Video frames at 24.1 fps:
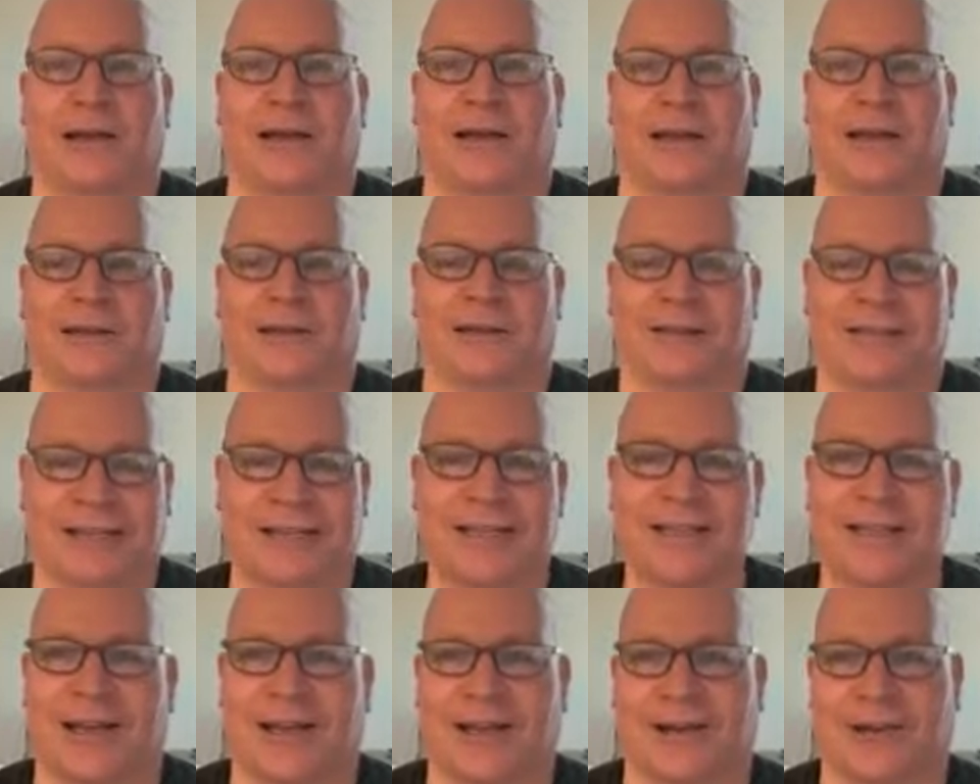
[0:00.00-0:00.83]
a
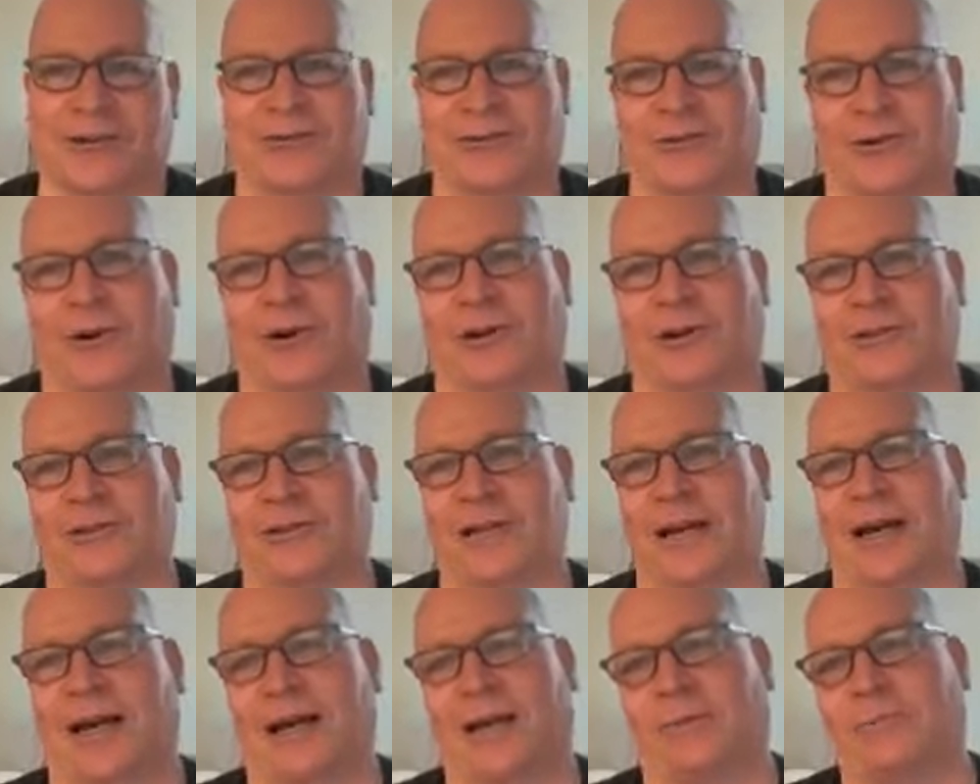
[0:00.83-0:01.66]
dictator for all
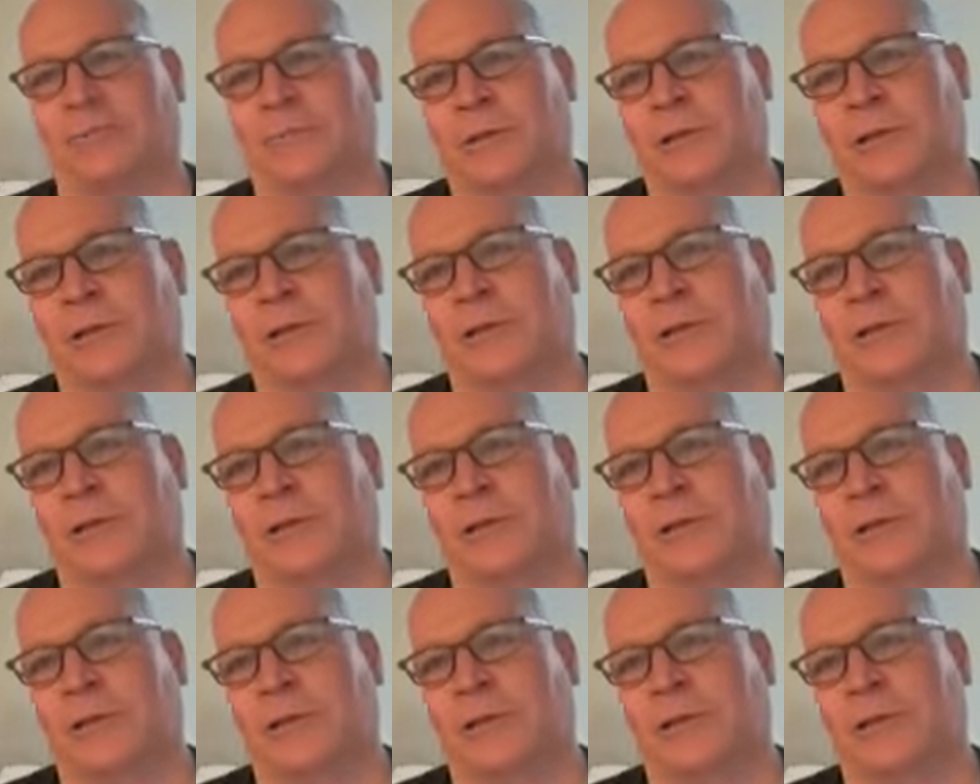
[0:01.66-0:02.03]
time.